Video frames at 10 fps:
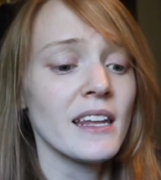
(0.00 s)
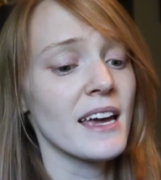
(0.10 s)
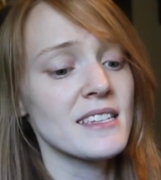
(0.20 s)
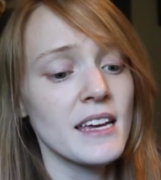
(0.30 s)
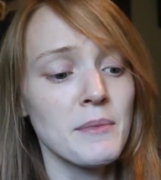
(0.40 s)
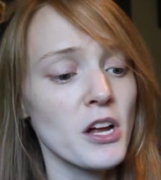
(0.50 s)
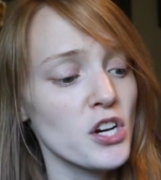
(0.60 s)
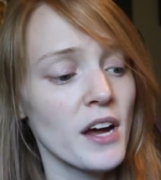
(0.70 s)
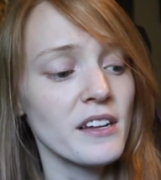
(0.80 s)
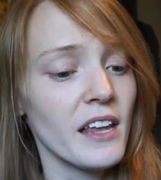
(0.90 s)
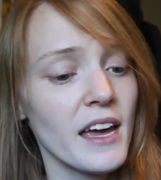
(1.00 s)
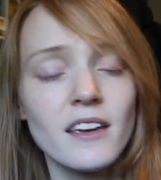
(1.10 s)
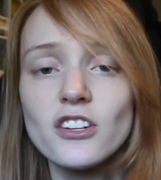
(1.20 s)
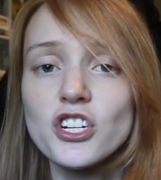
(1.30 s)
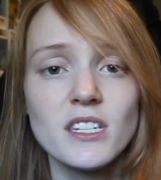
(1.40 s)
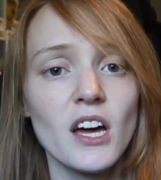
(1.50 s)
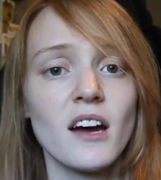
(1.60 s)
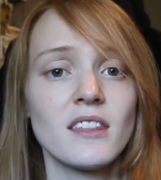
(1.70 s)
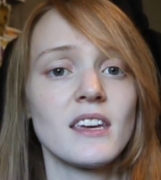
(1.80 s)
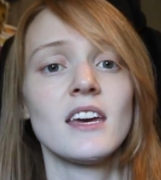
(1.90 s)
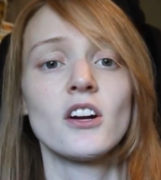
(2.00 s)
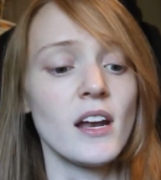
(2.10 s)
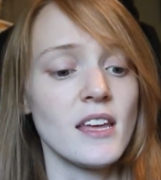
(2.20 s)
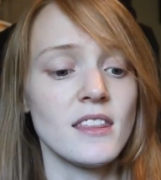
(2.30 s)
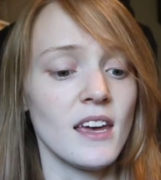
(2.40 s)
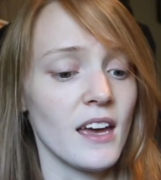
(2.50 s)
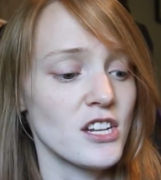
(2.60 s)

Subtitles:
Like I said, I'm not trying to like shit talk the kid or anything.